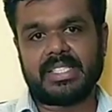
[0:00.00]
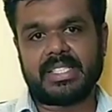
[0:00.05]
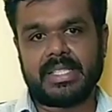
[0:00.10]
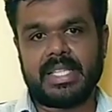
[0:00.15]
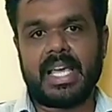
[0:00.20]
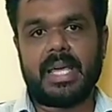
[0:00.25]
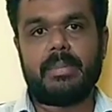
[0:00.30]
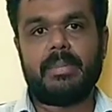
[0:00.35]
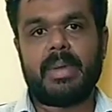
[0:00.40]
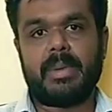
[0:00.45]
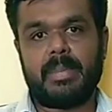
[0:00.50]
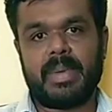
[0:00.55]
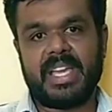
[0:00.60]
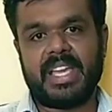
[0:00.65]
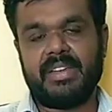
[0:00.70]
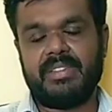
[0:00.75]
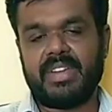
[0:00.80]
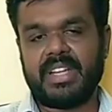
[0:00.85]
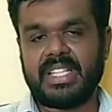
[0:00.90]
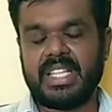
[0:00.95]
they will be
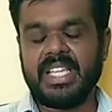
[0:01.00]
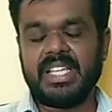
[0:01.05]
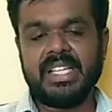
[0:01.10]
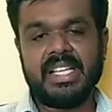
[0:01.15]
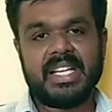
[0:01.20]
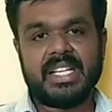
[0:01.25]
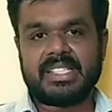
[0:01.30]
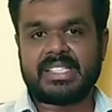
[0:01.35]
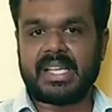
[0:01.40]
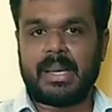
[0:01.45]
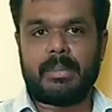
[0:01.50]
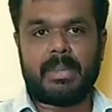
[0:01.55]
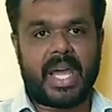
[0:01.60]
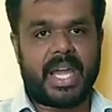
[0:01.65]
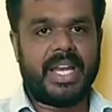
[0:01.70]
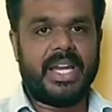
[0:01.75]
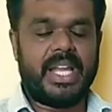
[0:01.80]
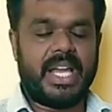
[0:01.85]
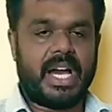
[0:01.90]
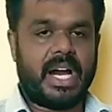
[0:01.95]
given the some
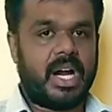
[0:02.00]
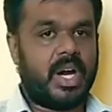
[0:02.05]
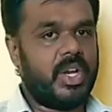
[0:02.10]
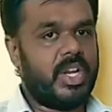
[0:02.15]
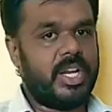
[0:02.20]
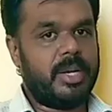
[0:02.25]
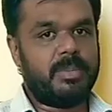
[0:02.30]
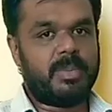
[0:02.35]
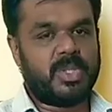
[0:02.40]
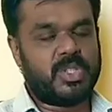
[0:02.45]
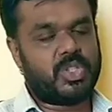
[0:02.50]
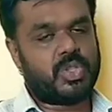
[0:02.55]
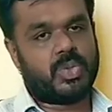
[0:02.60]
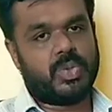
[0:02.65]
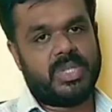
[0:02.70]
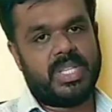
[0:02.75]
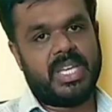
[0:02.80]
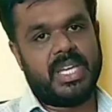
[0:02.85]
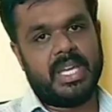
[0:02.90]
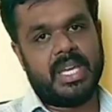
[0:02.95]
idea or inputs to
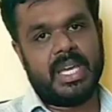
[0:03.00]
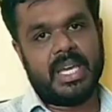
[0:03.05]
the